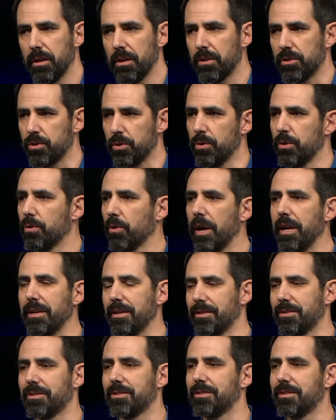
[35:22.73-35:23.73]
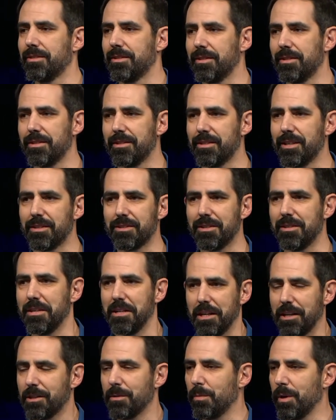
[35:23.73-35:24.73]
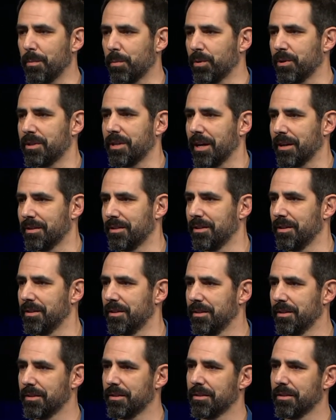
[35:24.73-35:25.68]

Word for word: True greatness doesn't need to be protected.